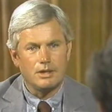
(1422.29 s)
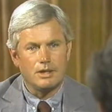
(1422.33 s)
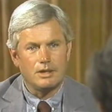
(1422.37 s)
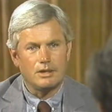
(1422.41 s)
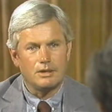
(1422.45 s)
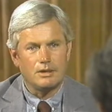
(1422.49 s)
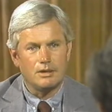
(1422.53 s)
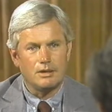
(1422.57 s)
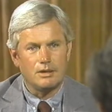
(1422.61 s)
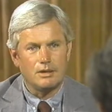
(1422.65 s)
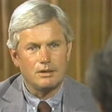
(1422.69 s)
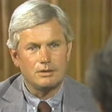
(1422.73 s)

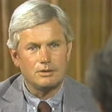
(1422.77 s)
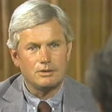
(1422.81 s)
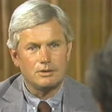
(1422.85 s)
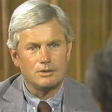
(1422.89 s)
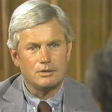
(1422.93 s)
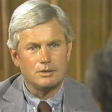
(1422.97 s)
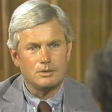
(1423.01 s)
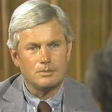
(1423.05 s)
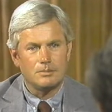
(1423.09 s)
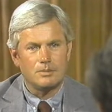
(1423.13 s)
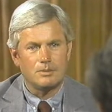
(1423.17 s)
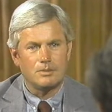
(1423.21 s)
that large
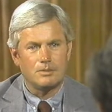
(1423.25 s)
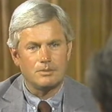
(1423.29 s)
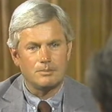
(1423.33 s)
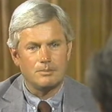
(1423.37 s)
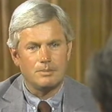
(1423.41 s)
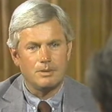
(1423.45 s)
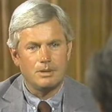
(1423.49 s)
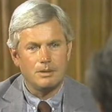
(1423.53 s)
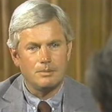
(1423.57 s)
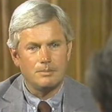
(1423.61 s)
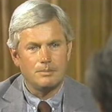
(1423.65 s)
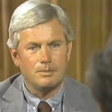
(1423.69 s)
a number
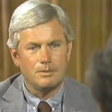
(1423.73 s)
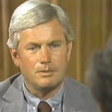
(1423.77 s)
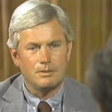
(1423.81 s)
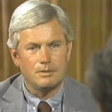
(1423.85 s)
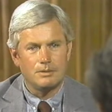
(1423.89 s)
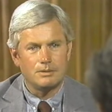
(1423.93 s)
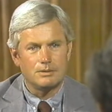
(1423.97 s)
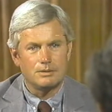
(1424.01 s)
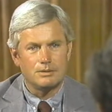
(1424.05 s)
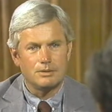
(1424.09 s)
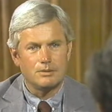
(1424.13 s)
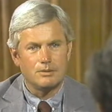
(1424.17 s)
of
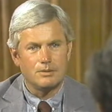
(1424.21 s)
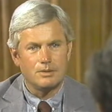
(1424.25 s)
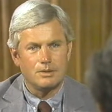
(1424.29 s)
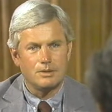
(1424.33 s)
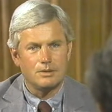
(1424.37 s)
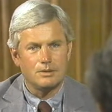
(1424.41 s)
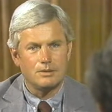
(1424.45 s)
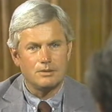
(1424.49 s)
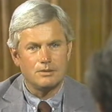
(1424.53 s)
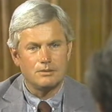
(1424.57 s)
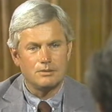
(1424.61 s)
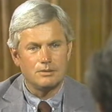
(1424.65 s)
people is
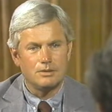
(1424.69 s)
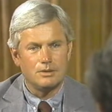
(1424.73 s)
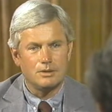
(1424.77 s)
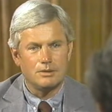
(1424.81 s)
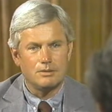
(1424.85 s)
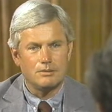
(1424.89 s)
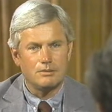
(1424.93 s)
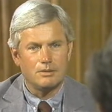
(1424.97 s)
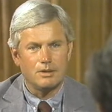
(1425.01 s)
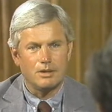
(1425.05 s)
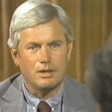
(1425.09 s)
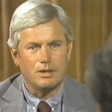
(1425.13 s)
going to
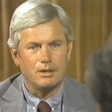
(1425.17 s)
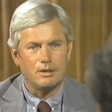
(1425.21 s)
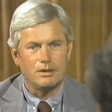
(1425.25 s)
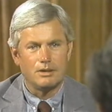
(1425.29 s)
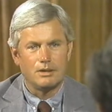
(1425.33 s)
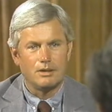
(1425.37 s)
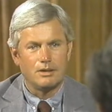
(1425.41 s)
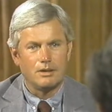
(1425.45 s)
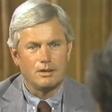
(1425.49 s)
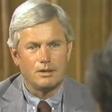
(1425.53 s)
generate